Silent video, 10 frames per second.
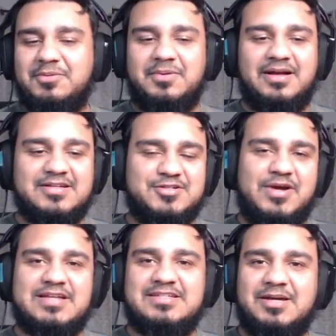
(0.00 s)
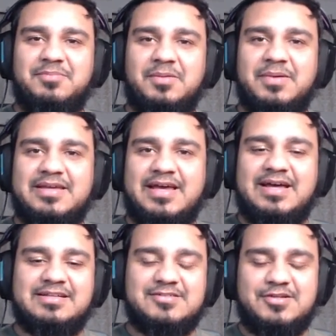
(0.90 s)
scratched up by my cat,
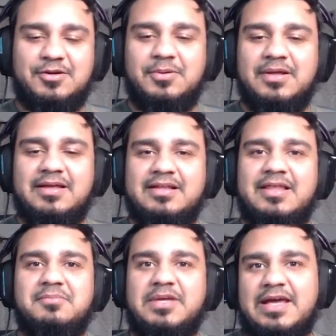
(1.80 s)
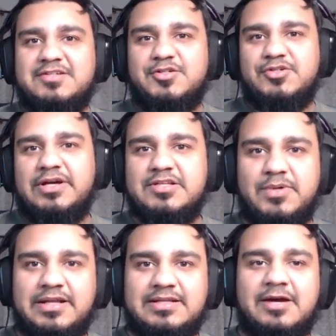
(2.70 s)
and so let me actually try this
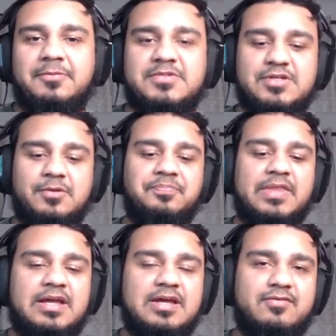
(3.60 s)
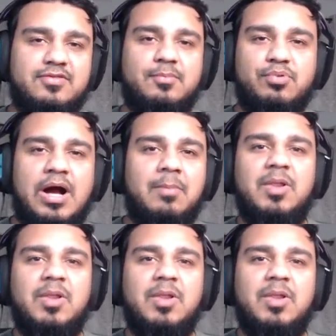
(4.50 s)
product out. And so if the problem